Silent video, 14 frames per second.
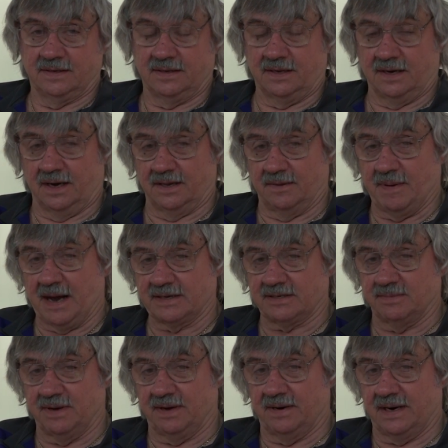The other
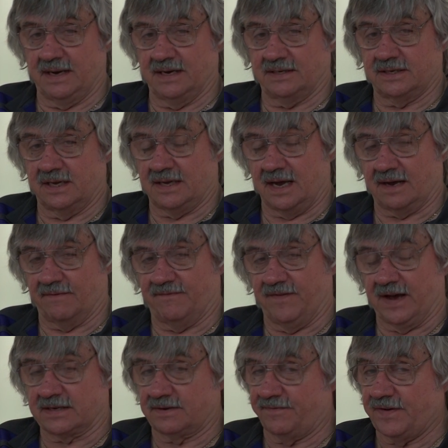possibility is to take a
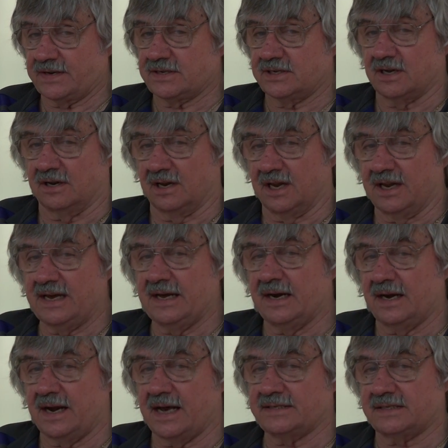fix. A fix is a
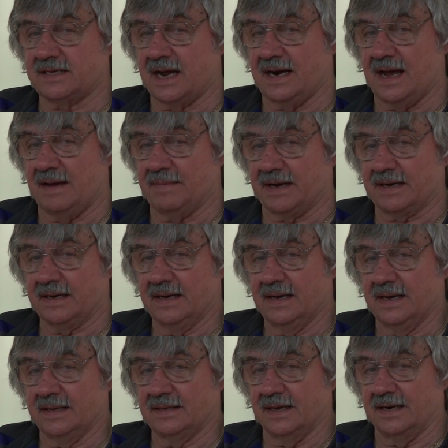little less dynamic
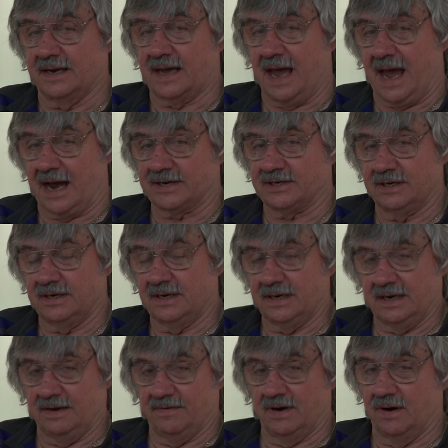than the cash,
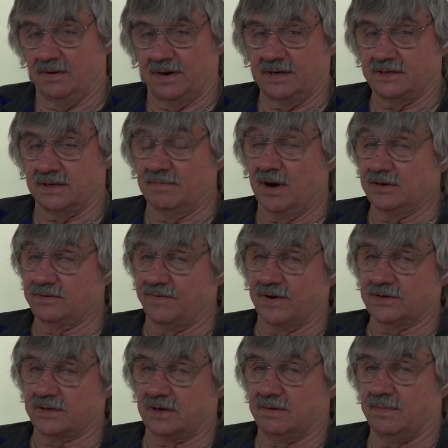even though it is the most
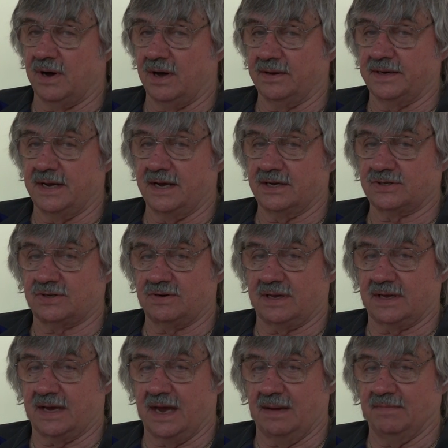versatile ball in the history of
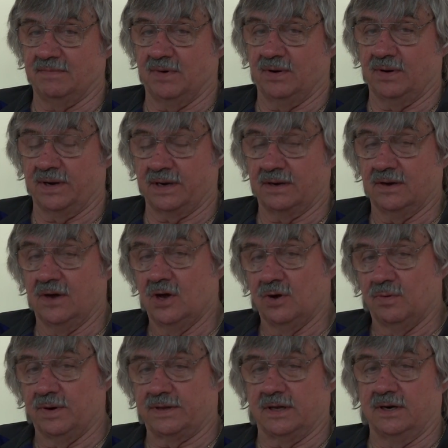the game of bowling,
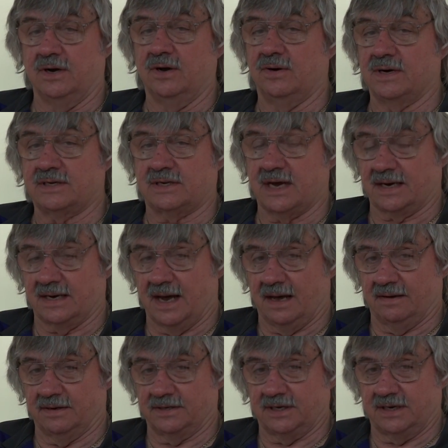with the newest
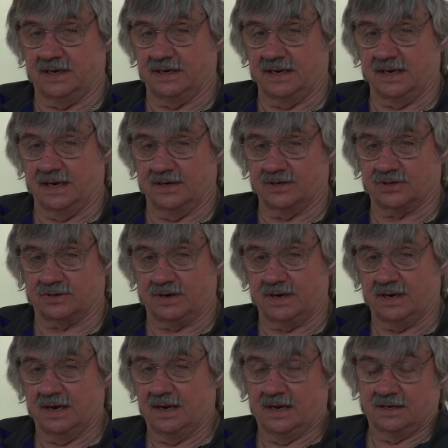technology in the industry.
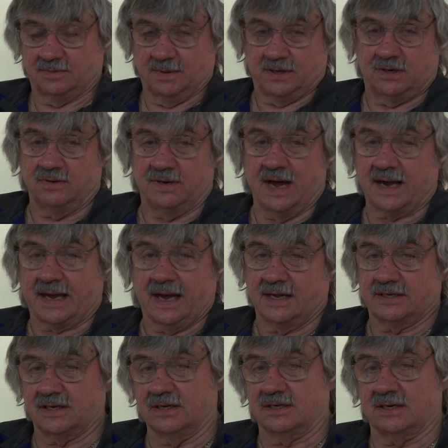It's been 2
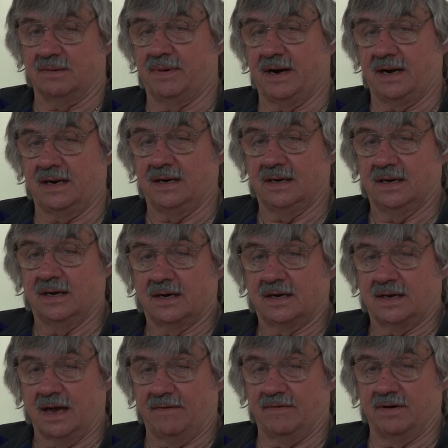decades since somebody
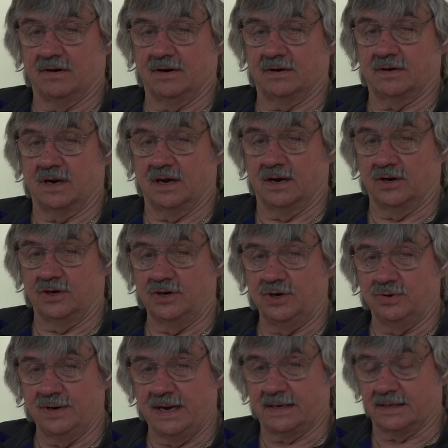gave you a
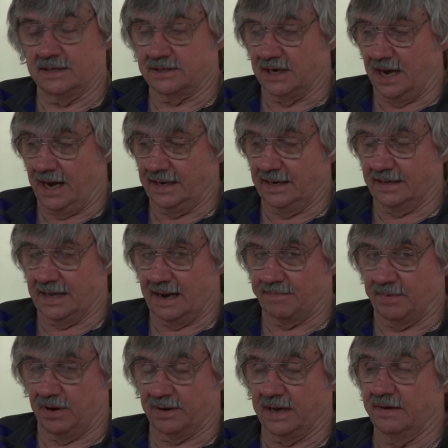unique design that
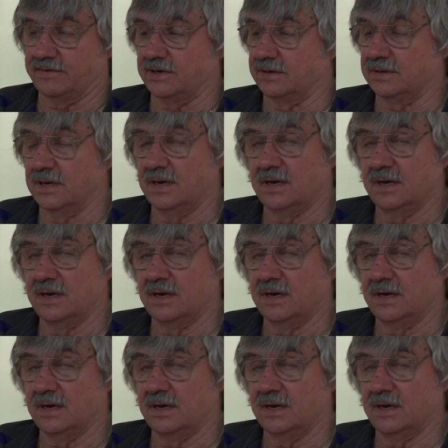ball gives you.